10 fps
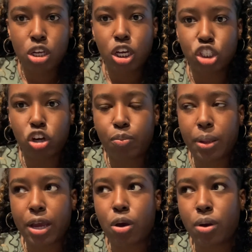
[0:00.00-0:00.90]
It showed me
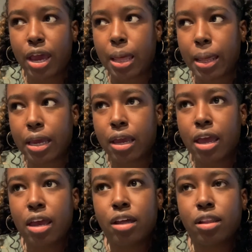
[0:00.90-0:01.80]
like, okay, like
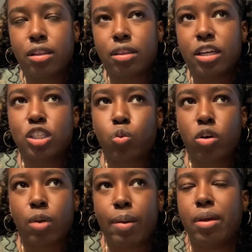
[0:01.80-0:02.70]
this
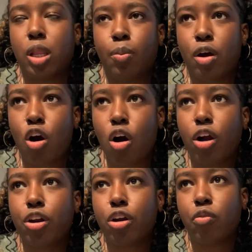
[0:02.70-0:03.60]
work might be a little bit
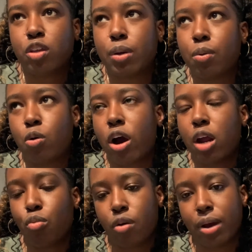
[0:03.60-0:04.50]
harder, this might require
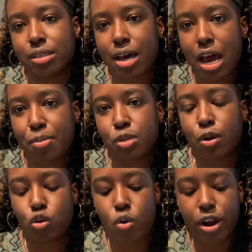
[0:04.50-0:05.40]
more of my time, this might
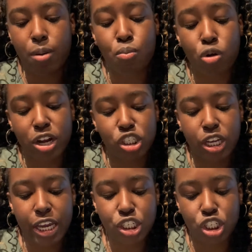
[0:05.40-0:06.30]
require more
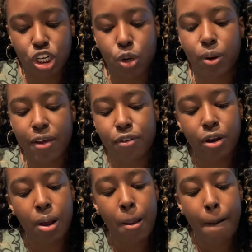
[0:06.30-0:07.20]
education or whatever,
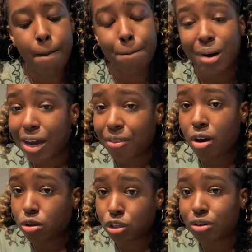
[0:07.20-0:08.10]
but the
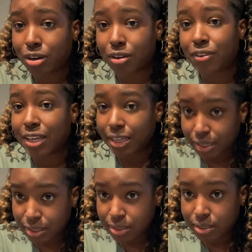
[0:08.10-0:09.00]
alternative
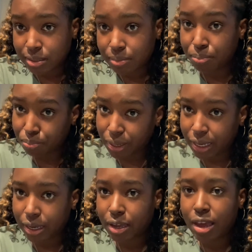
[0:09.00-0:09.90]
is
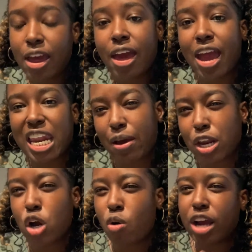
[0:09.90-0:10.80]
blank. And now I
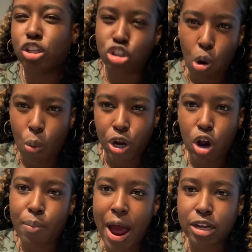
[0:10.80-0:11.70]
know where I don't want to go
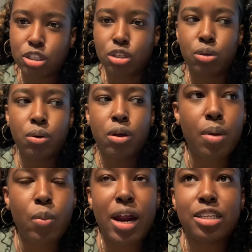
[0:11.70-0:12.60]
back to.
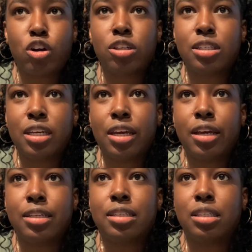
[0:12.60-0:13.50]
And when I start
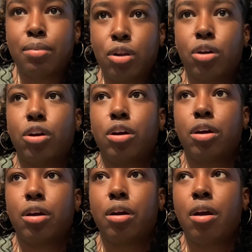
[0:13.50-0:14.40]
seeing
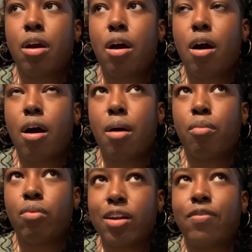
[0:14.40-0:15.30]
similar
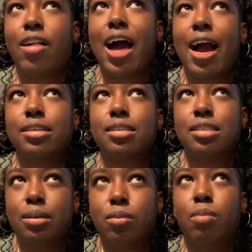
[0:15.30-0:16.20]
red flags and
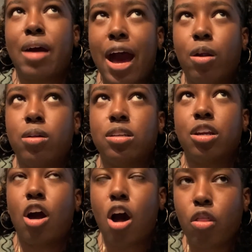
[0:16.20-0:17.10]
similar patterns in
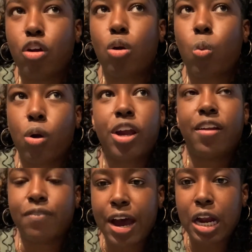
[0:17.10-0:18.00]
other work
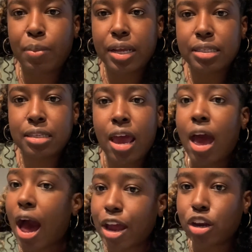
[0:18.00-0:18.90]
environments,
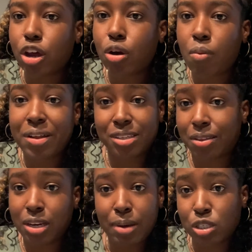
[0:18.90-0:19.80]
I know that's
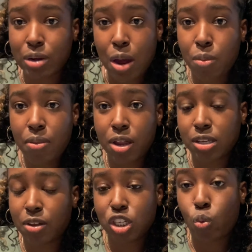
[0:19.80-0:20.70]
nothing to mess around with. It's
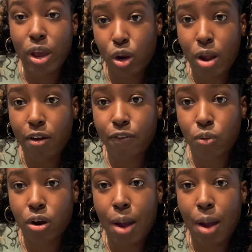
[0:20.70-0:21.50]
nothing to wait around for.